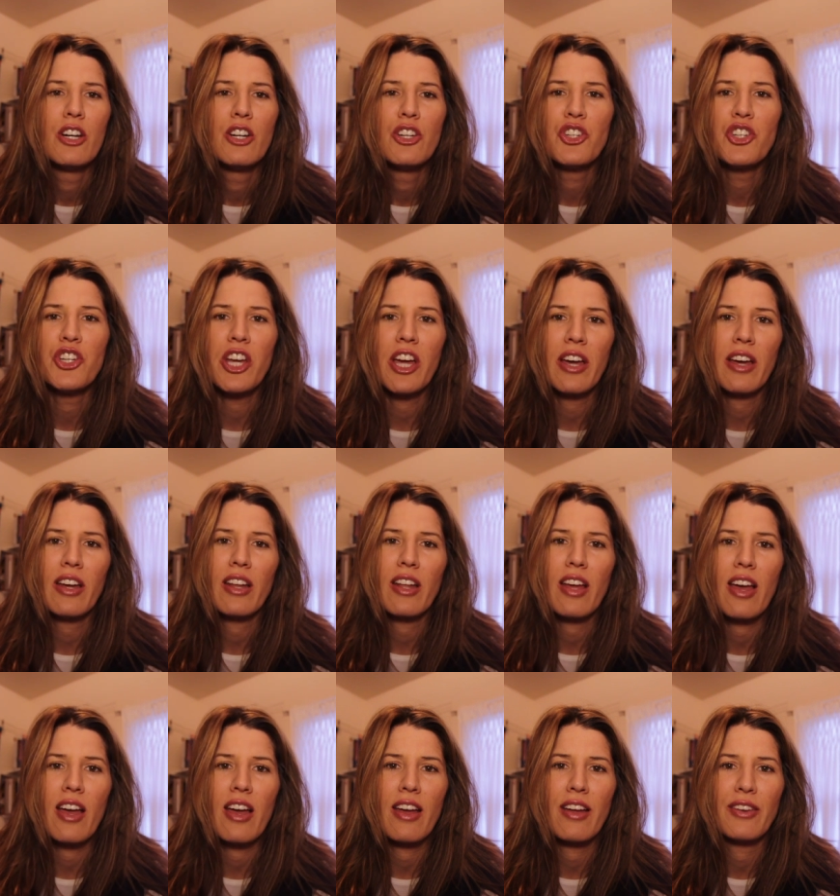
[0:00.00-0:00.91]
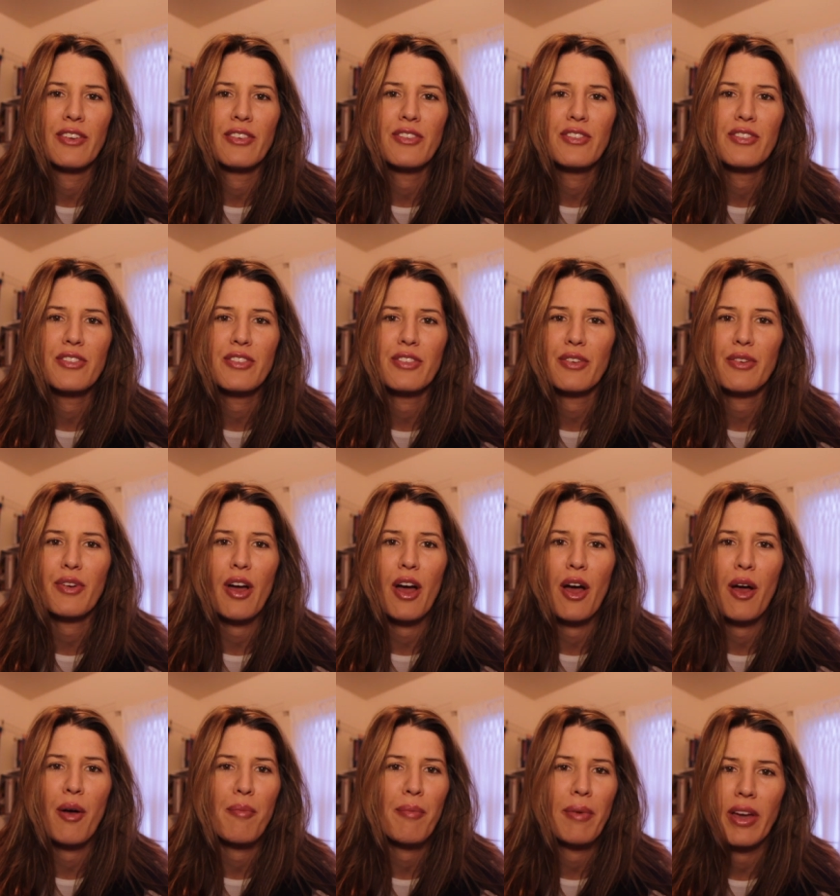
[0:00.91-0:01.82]
shit, and
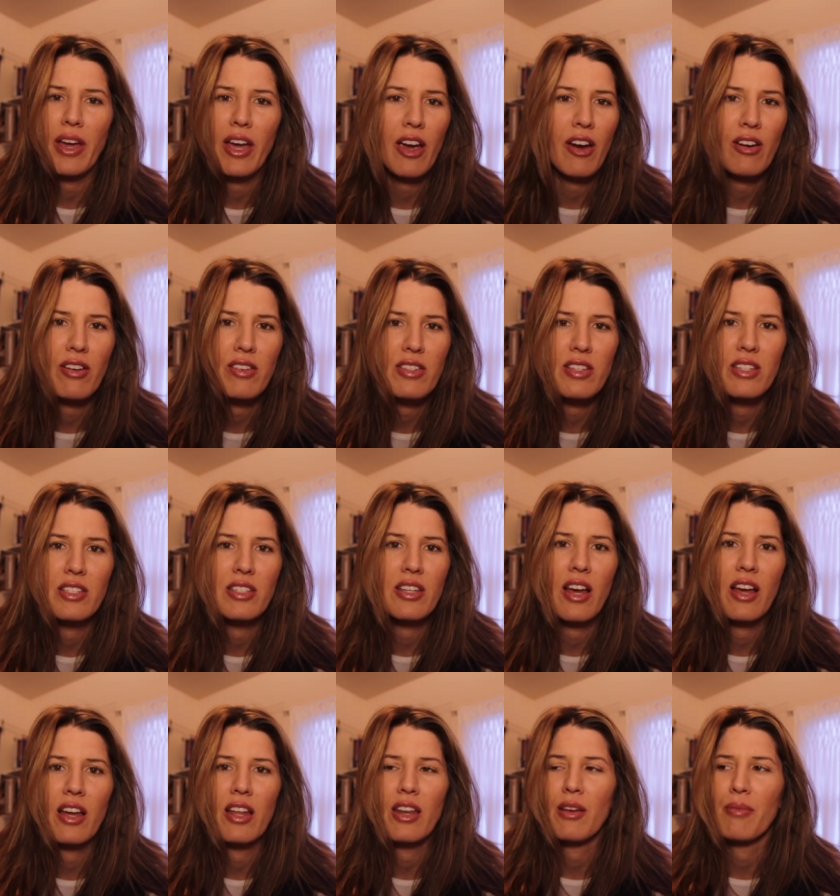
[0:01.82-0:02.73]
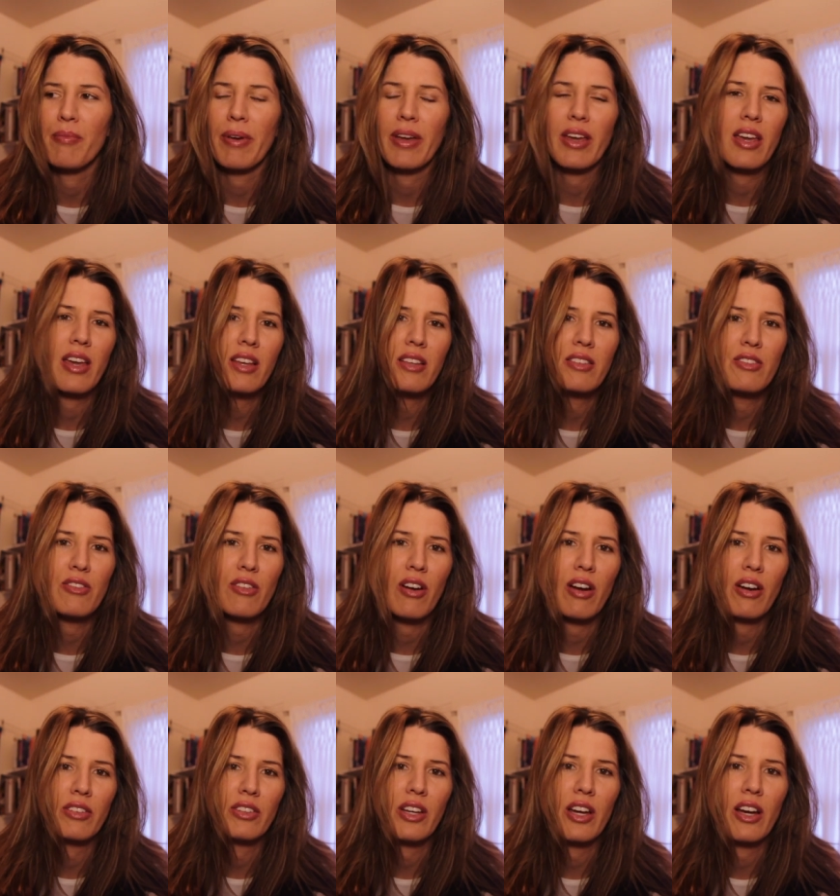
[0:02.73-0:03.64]
my hair isn't done, and my kids are
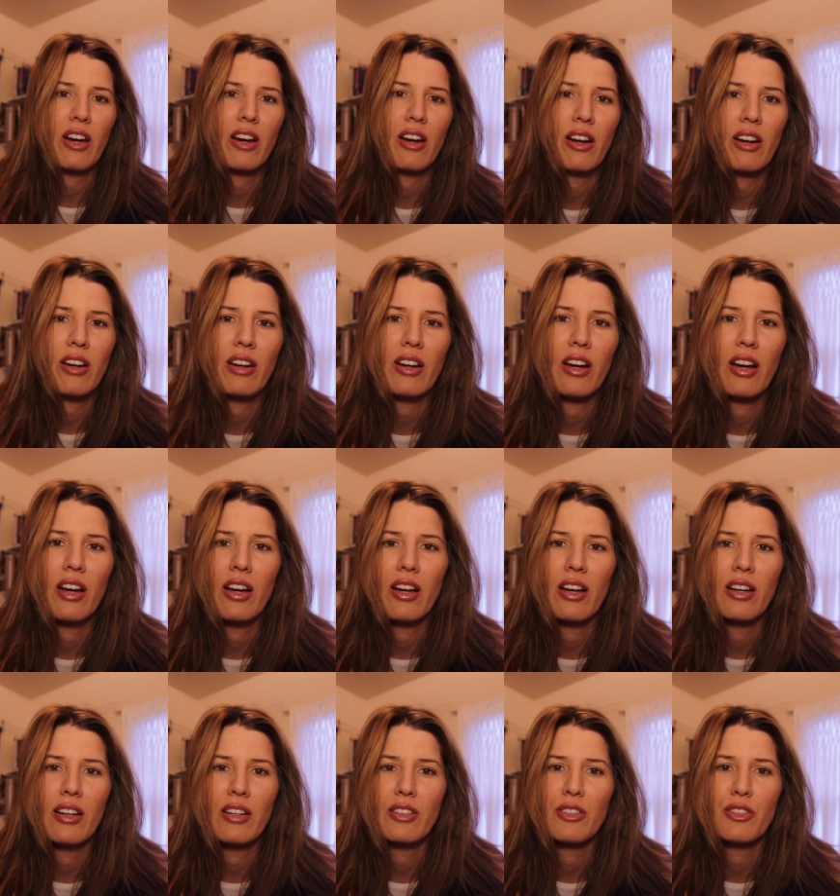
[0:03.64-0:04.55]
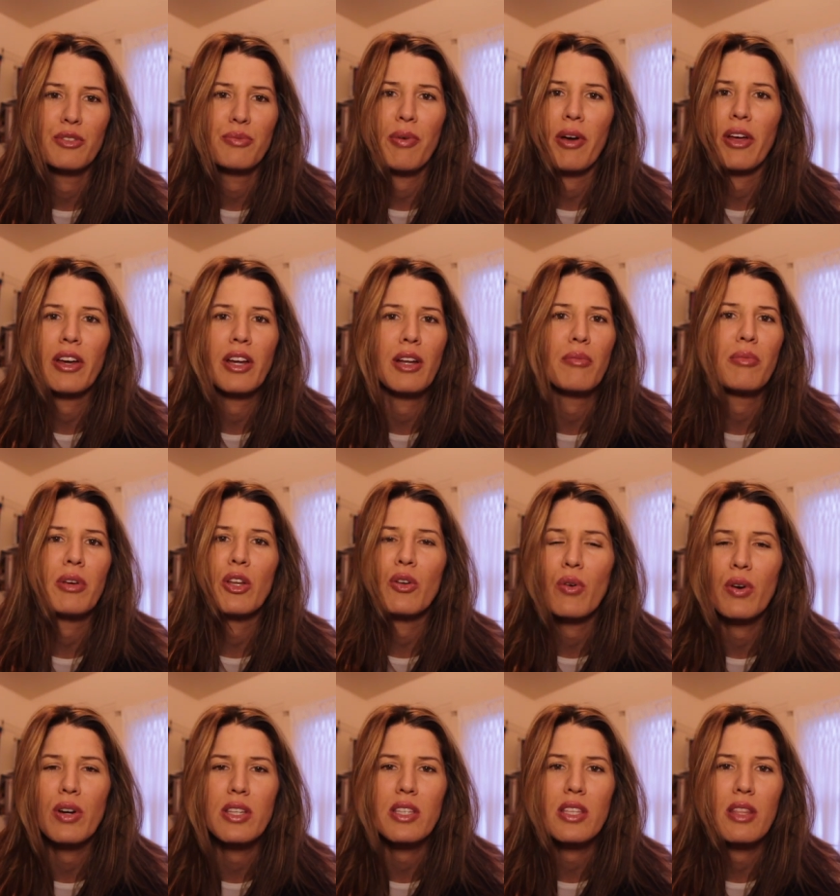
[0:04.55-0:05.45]
out there. There's probably going to be
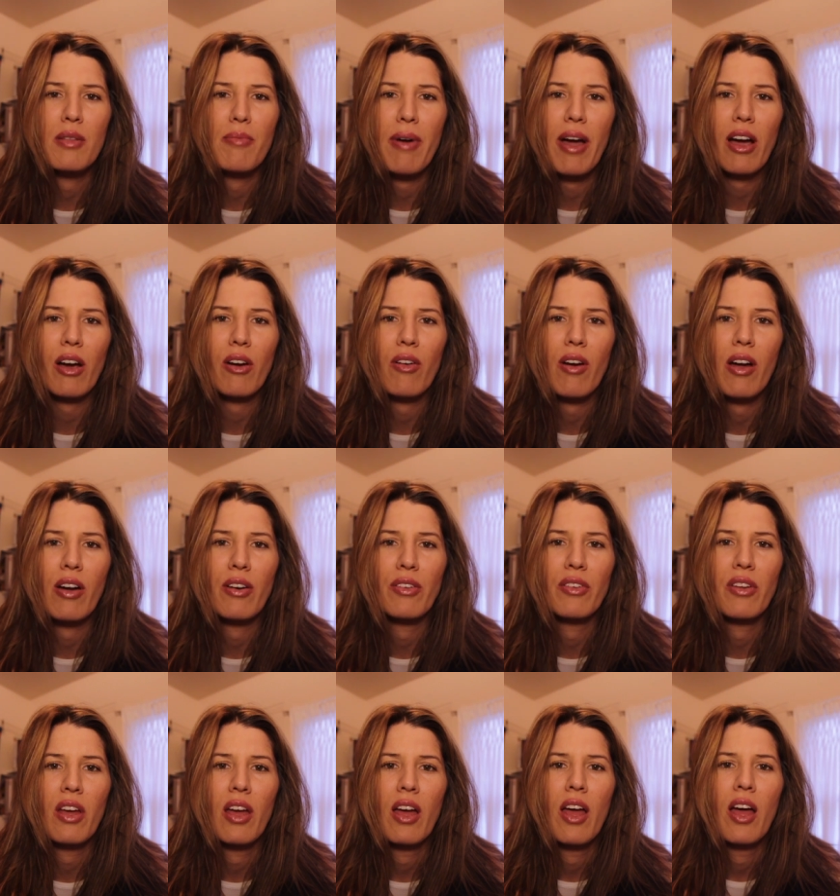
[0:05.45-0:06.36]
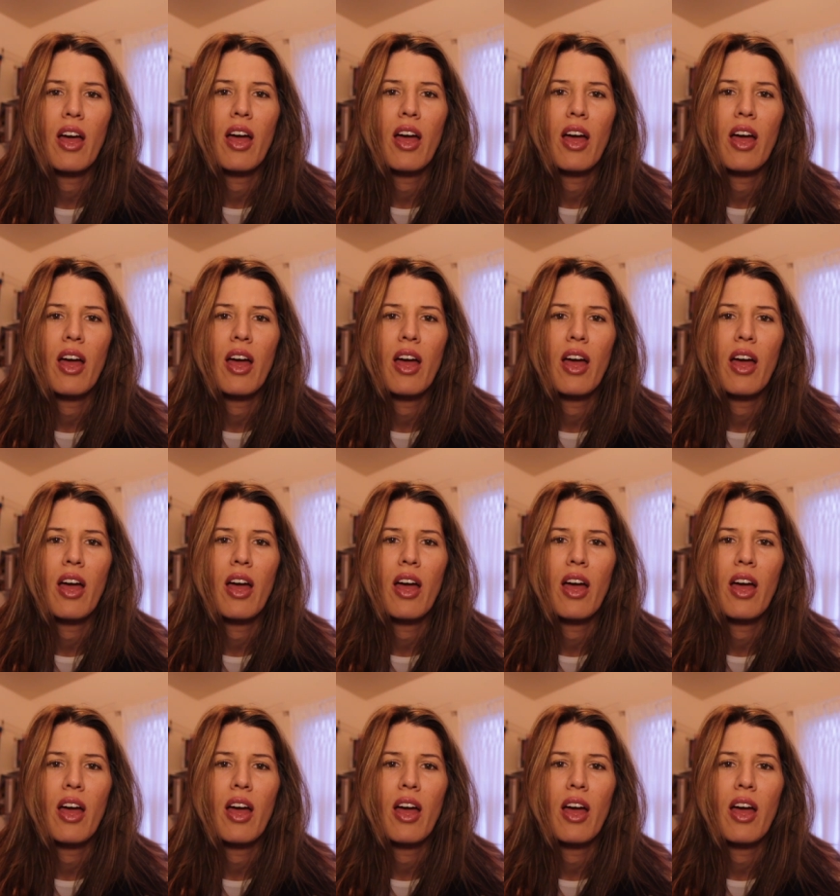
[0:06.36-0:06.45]
noise in the background.